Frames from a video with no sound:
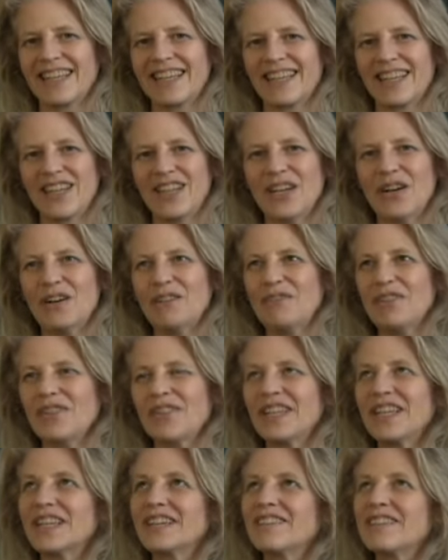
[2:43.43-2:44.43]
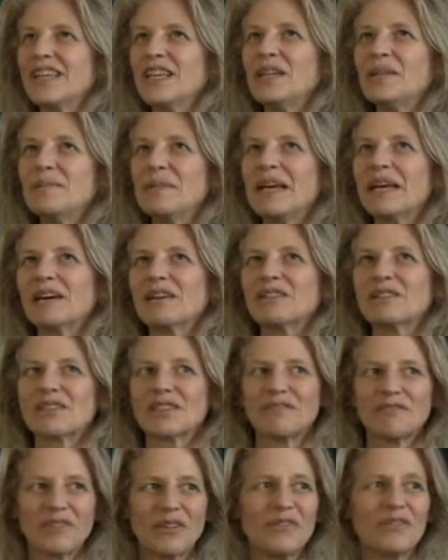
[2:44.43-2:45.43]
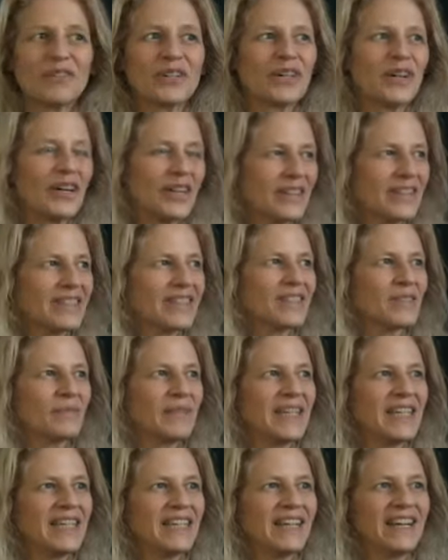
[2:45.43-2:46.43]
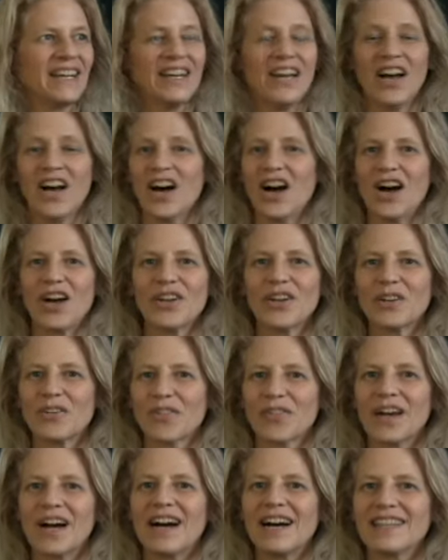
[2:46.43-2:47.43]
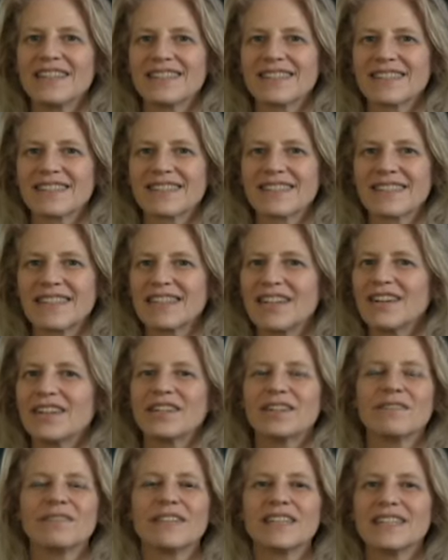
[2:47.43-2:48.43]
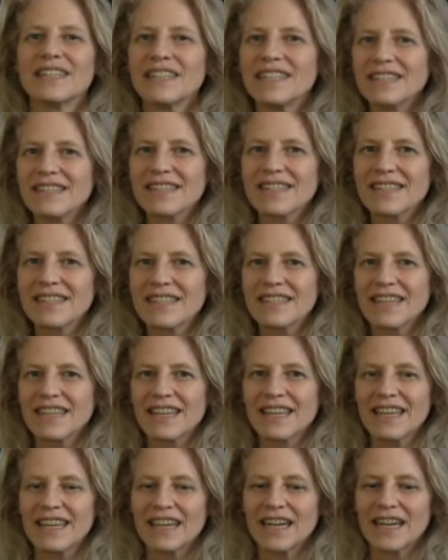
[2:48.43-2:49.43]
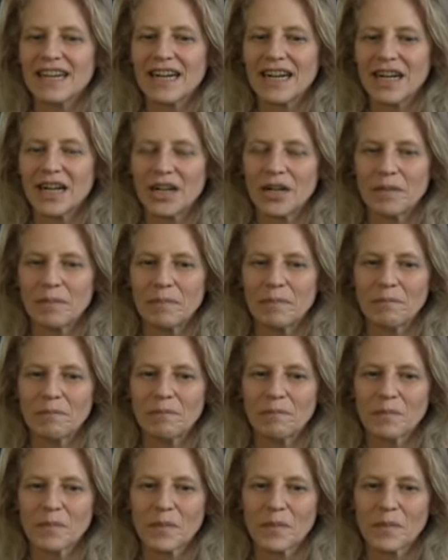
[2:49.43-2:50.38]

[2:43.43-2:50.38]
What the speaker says: You know, if you think of emails and phone calls as being all your thoughts and all your feelings are